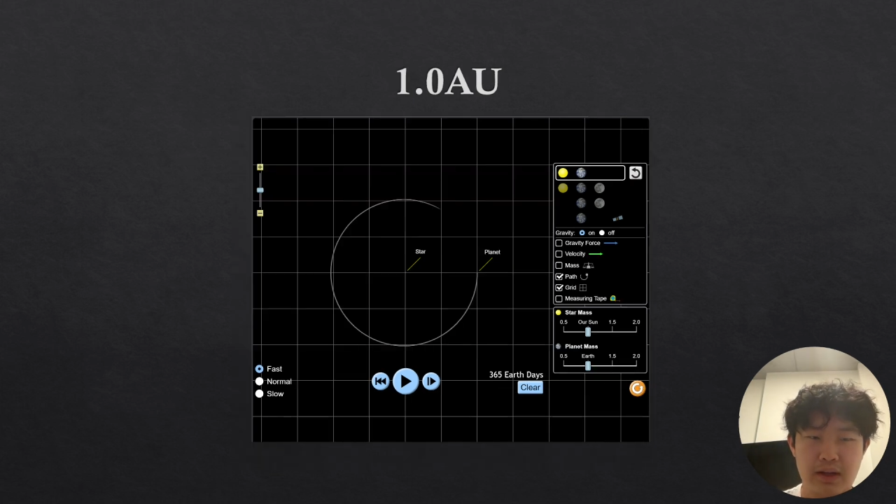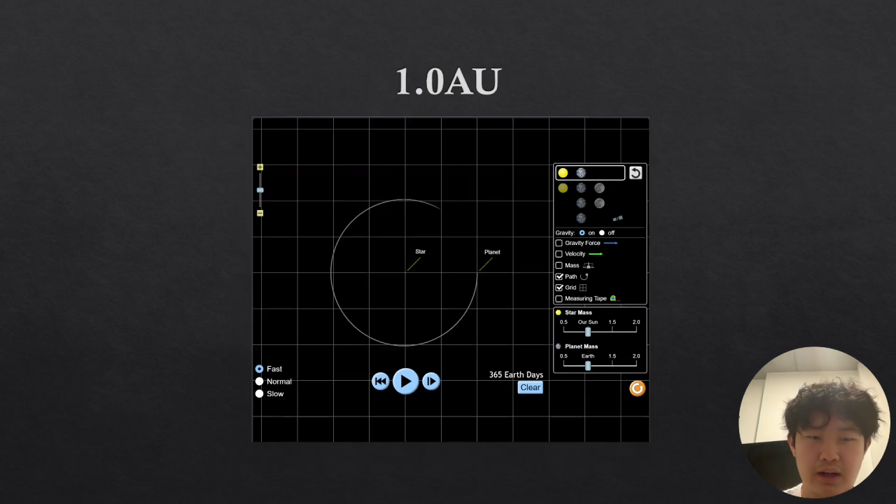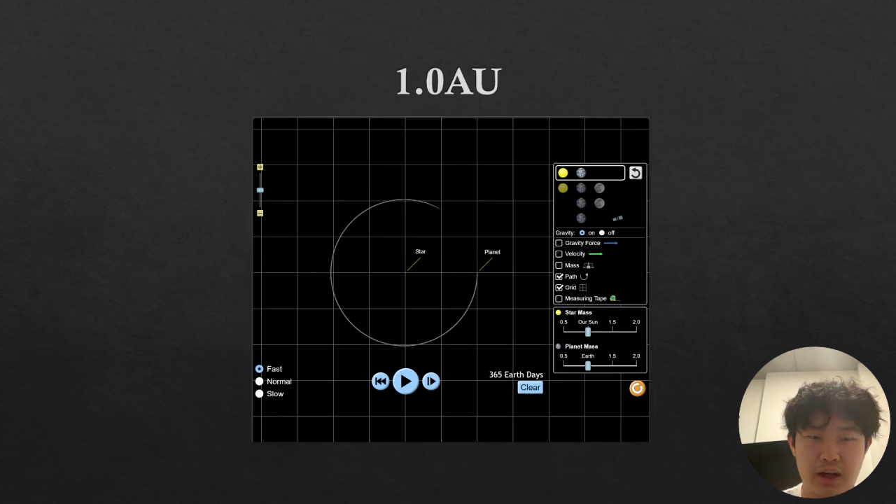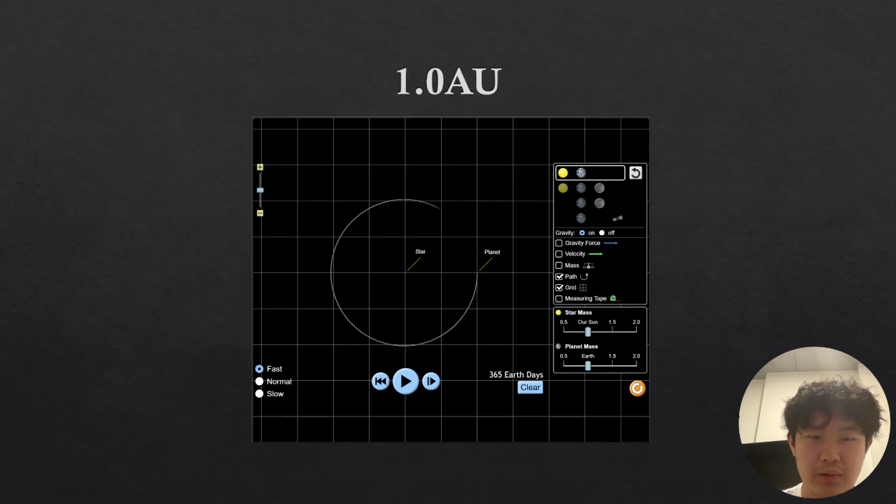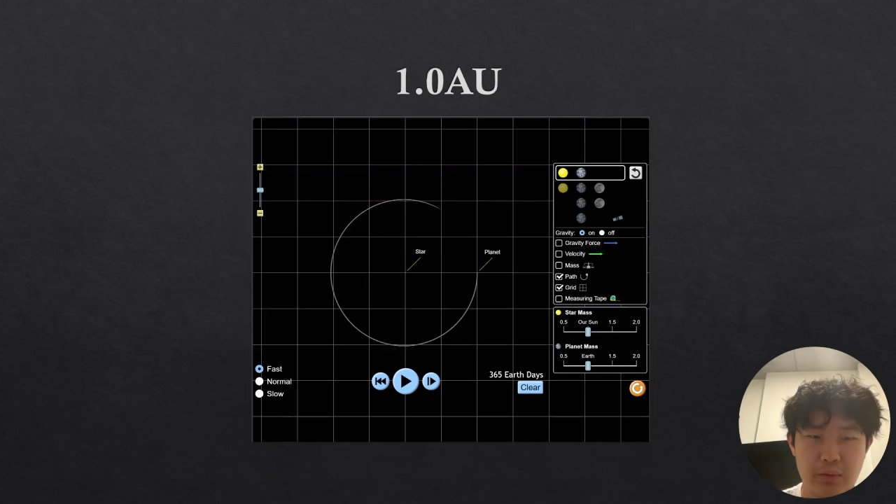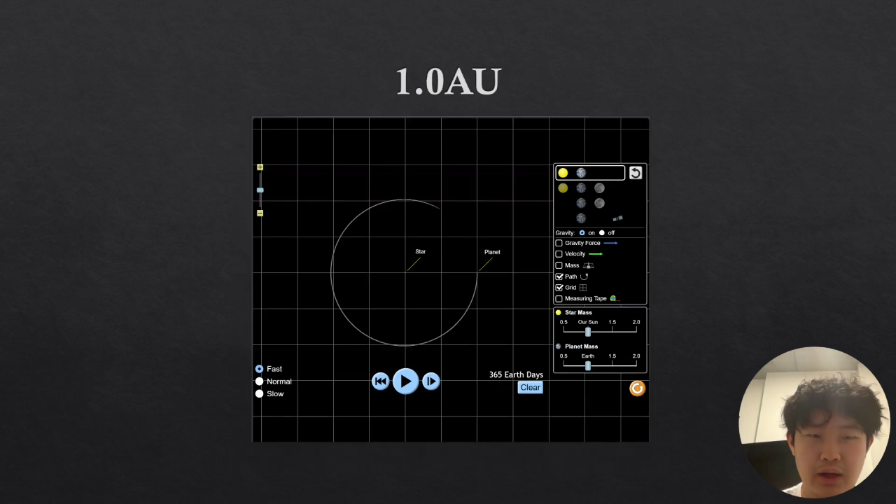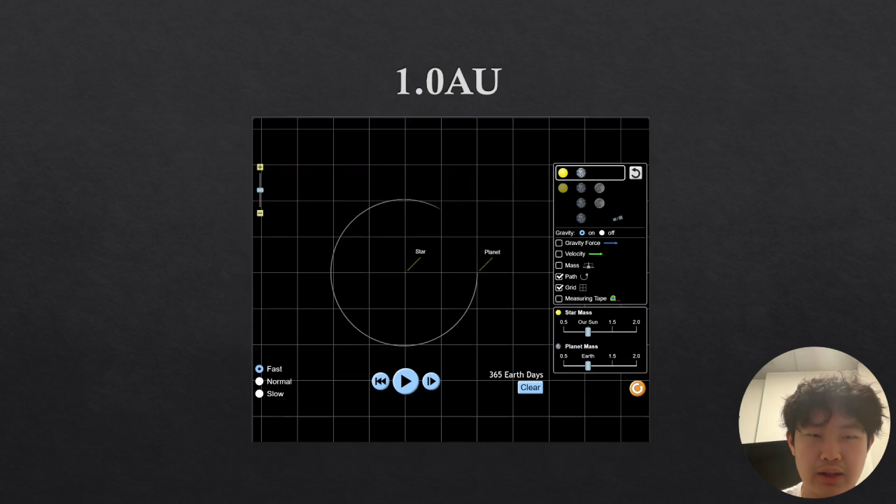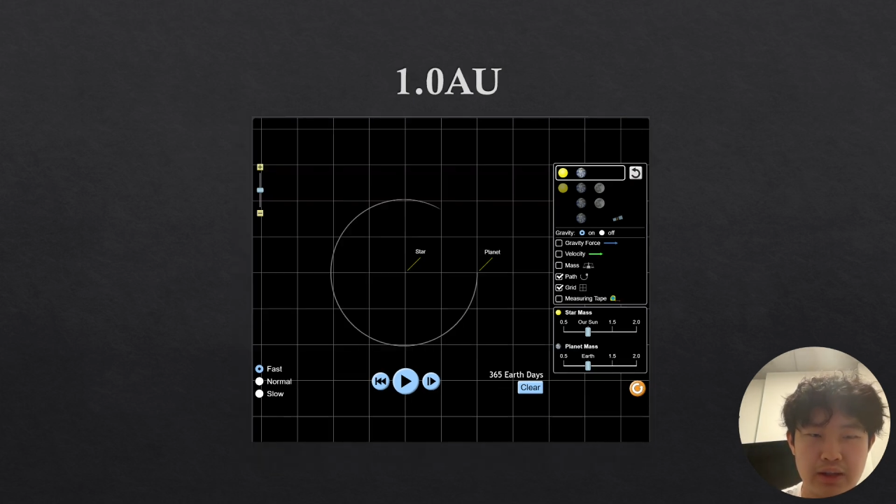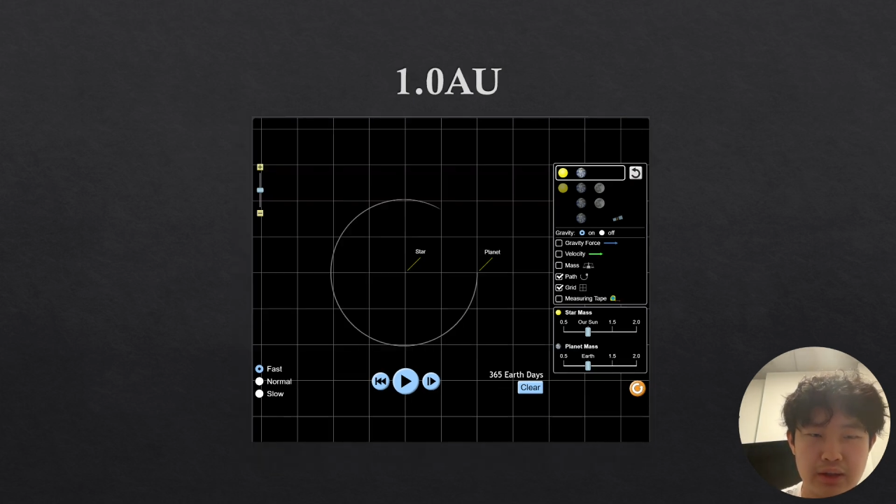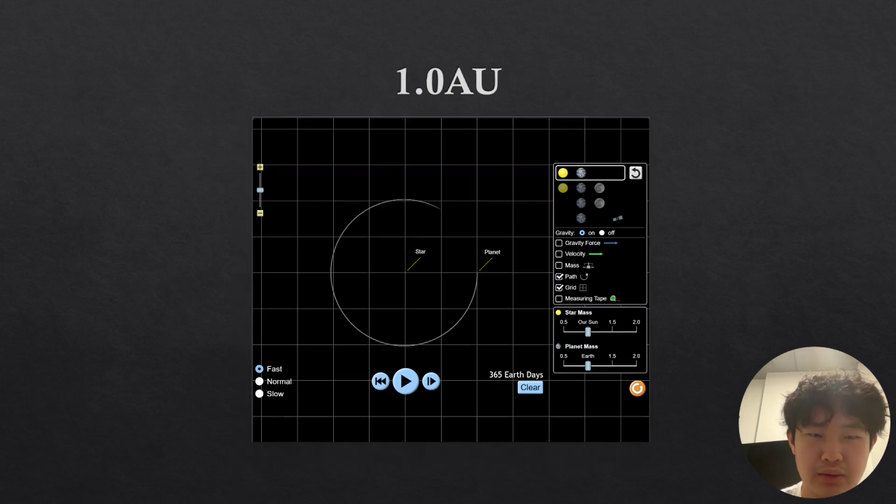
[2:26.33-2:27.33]
At 1
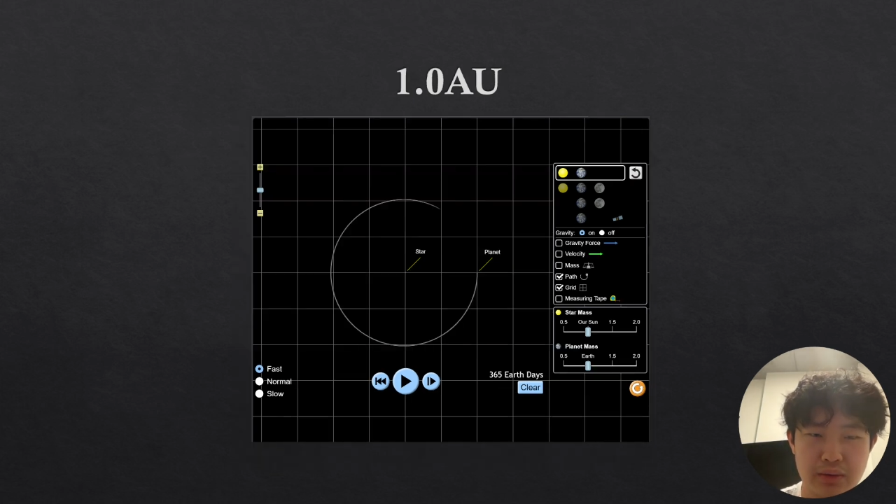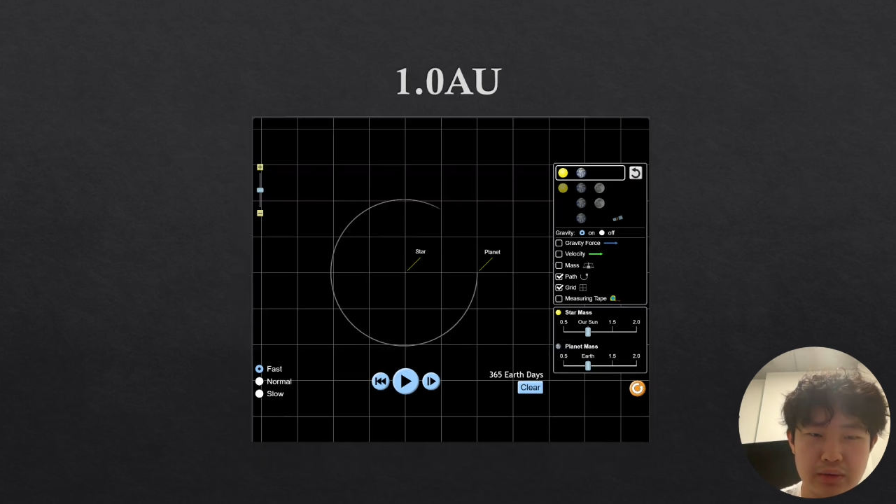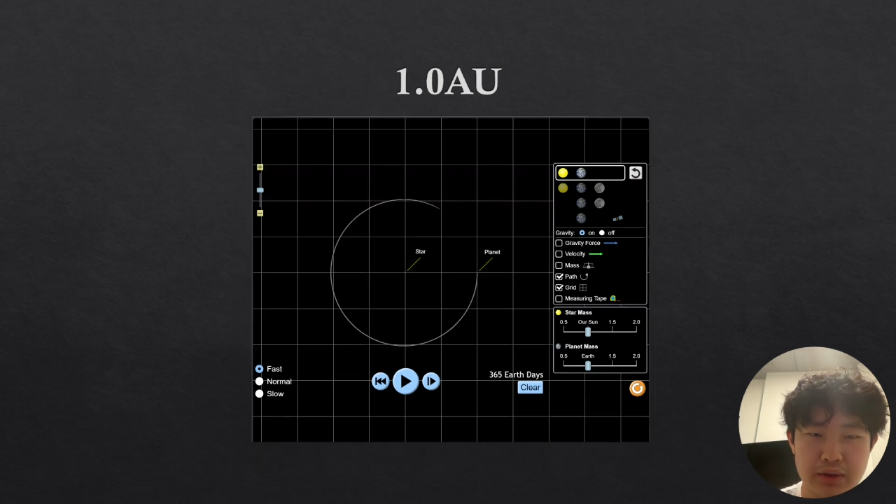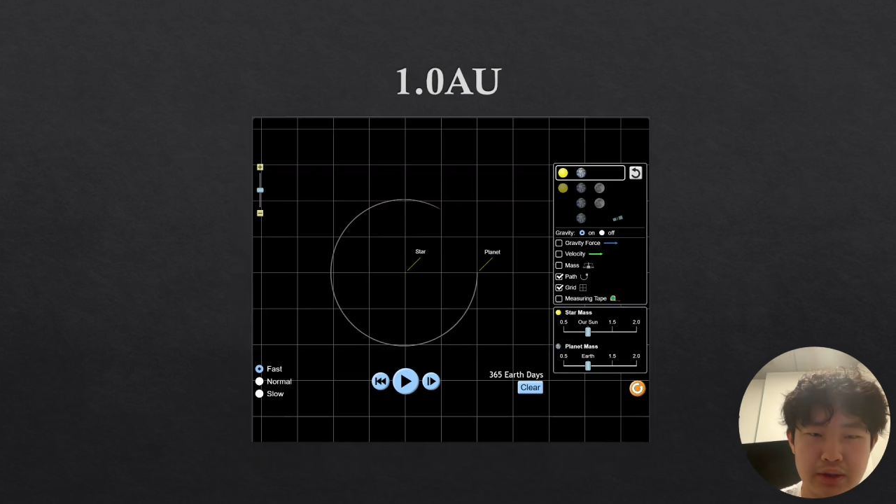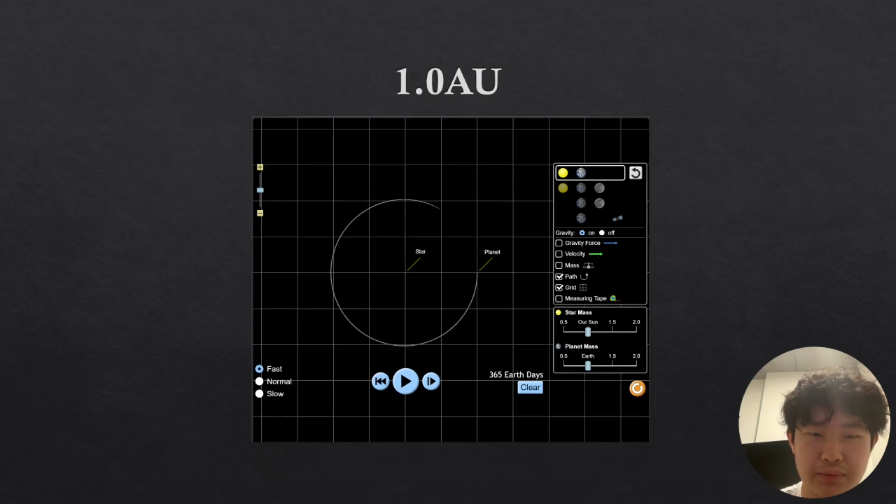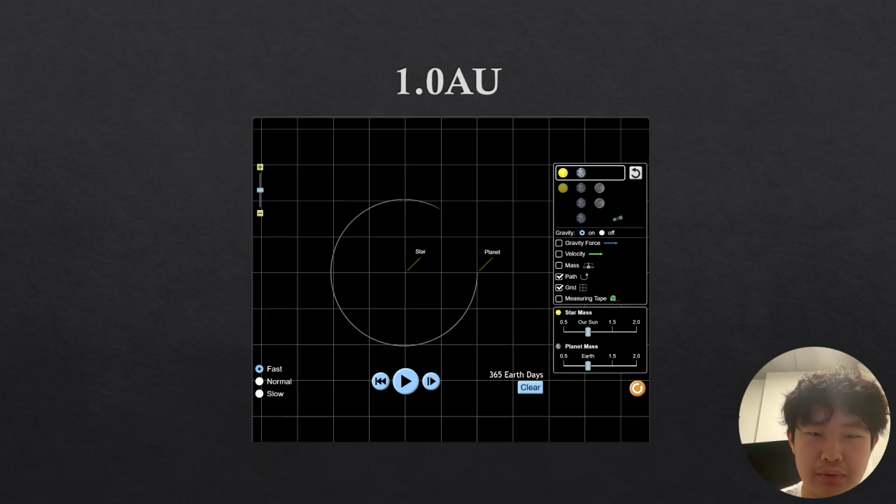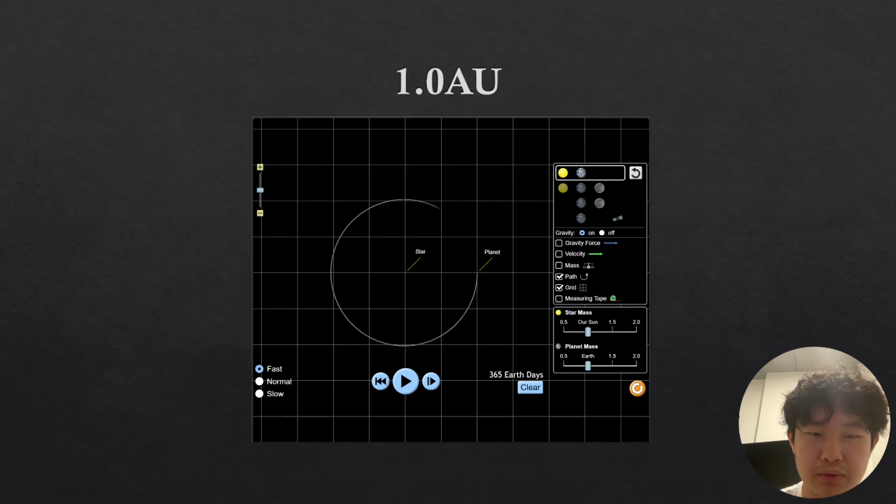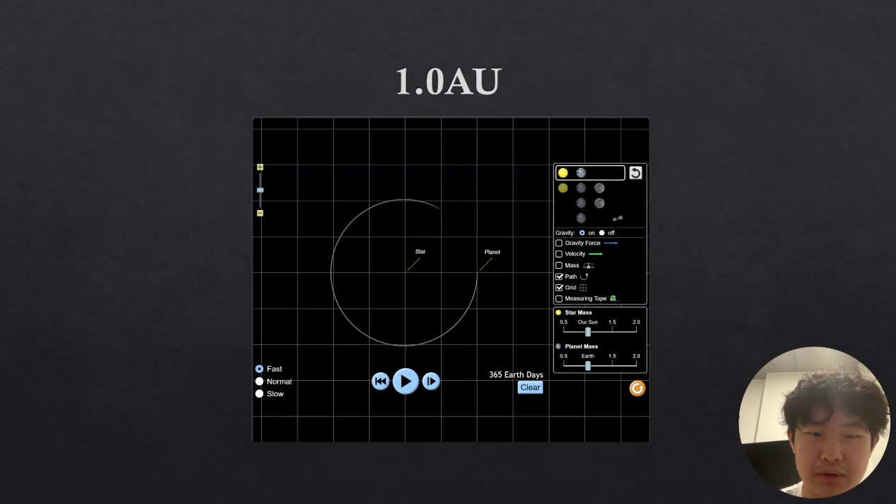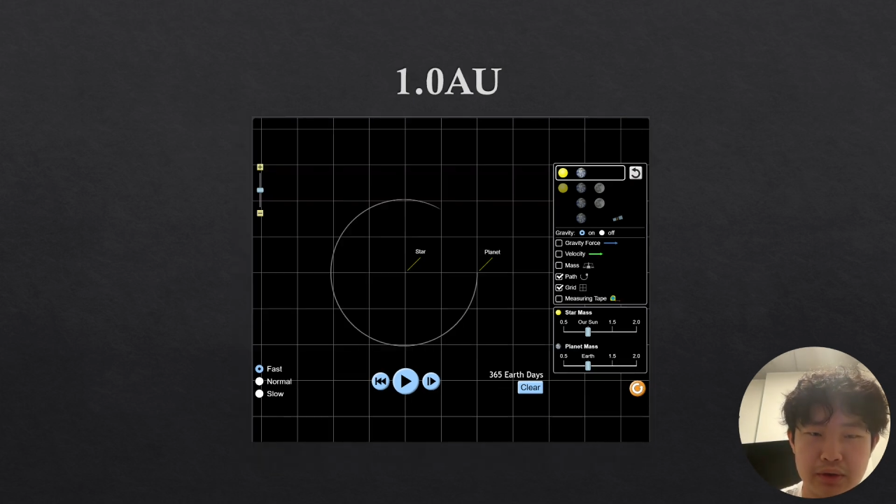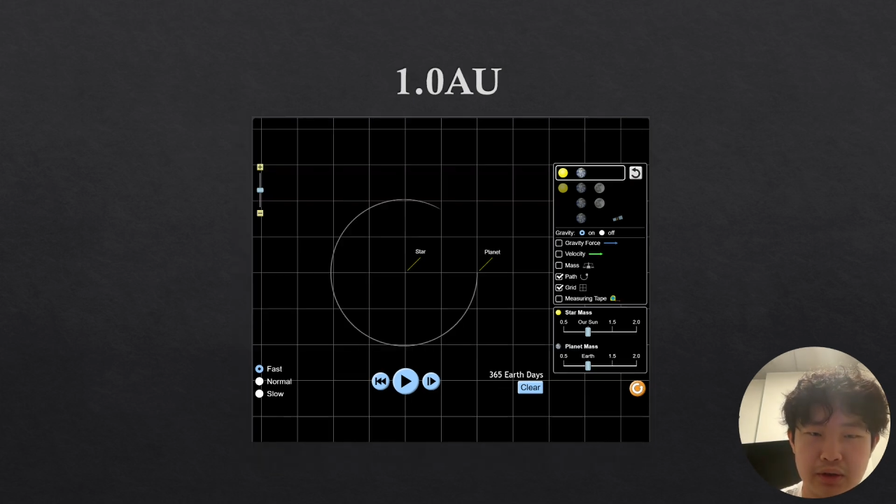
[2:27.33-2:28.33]
AU, the default